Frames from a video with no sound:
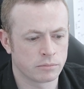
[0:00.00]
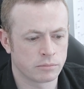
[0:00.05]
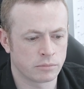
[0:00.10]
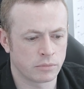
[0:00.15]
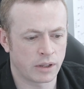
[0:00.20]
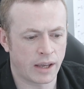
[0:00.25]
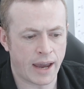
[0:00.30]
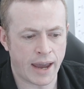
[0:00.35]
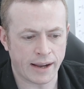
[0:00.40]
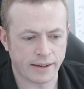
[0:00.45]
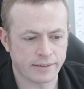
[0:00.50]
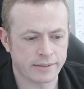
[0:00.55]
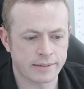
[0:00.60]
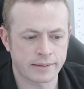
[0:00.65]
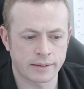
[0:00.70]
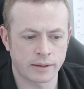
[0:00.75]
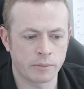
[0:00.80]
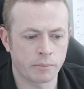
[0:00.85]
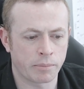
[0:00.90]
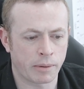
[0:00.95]
The
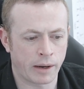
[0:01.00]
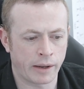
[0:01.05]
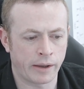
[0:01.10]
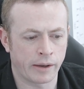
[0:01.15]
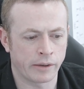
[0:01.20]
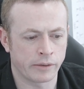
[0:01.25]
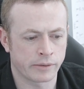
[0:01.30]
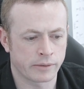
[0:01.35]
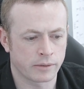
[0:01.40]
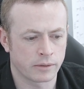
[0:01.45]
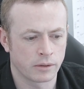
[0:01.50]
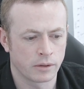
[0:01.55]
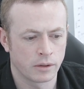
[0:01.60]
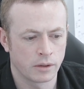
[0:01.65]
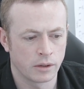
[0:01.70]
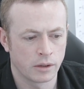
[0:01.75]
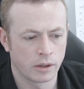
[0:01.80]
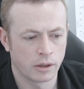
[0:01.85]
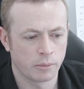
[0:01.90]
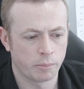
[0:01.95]
excellent players
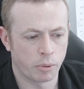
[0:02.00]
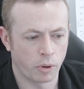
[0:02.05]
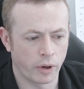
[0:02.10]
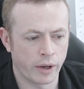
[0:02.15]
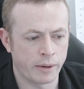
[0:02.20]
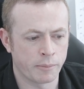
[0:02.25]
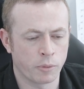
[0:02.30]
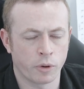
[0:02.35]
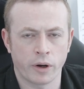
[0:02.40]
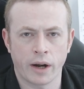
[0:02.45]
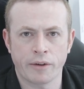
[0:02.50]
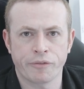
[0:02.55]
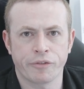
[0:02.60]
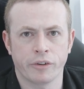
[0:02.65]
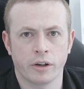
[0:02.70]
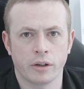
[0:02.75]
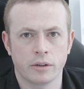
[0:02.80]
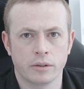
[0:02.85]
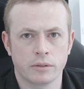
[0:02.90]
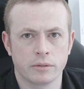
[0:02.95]
put in more
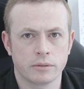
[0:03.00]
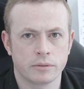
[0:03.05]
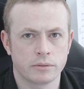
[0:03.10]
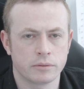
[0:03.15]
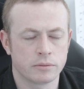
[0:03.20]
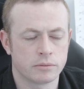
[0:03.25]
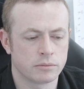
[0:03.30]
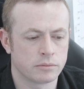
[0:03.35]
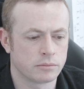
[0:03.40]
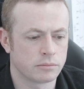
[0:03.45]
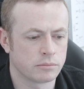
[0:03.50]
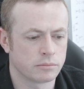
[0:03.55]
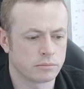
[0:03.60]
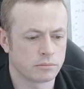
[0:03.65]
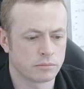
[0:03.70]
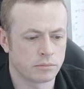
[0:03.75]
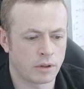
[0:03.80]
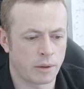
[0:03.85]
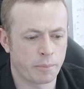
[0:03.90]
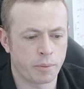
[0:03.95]
effort.
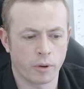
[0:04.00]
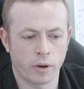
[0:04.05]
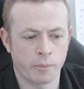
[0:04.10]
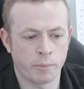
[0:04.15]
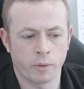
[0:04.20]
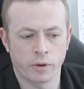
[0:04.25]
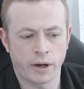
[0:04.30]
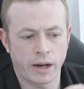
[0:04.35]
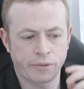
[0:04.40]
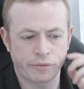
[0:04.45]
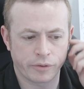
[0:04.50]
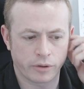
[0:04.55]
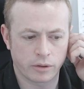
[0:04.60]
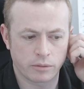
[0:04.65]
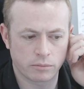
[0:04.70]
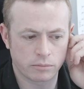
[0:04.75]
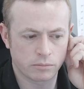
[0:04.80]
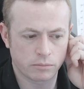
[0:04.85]
They put in more effort.